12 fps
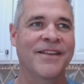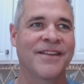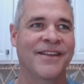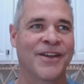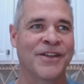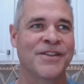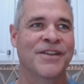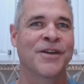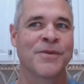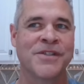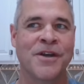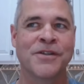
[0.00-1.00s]
we get
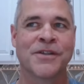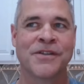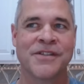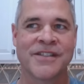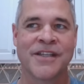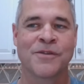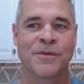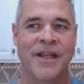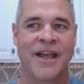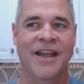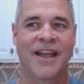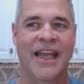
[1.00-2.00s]
good results, good success with
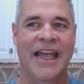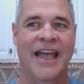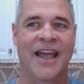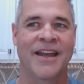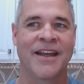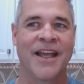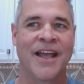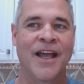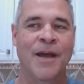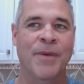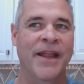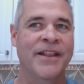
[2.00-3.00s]
that.
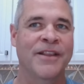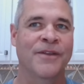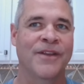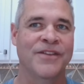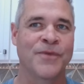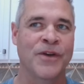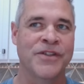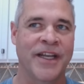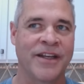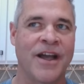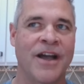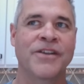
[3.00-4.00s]
But I think that as far as
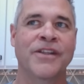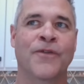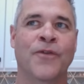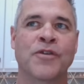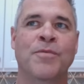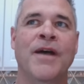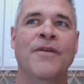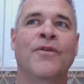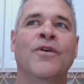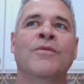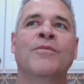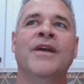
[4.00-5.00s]
technology, the Force
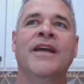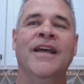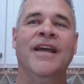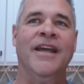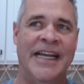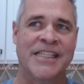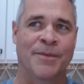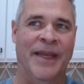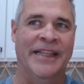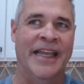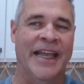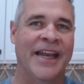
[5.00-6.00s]
platform is a
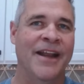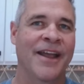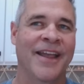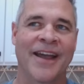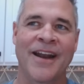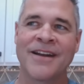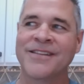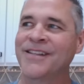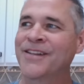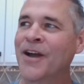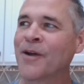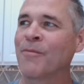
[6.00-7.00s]
big thing. And
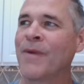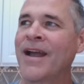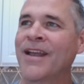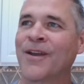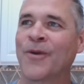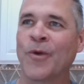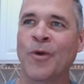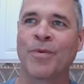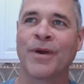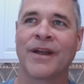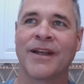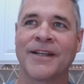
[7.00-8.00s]
honestly, Doug, my
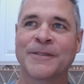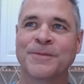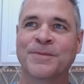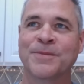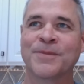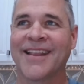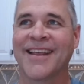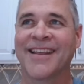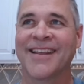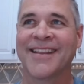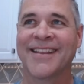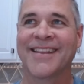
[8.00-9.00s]
group,
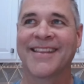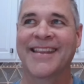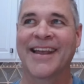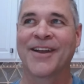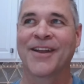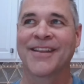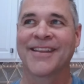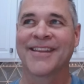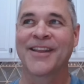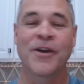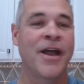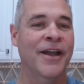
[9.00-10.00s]
that
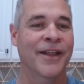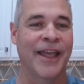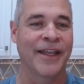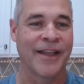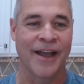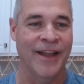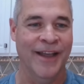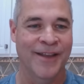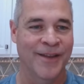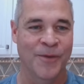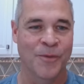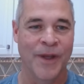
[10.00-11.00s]
they're not geeked out like
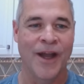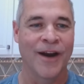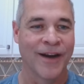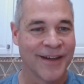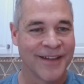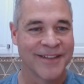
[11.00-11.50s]
we are.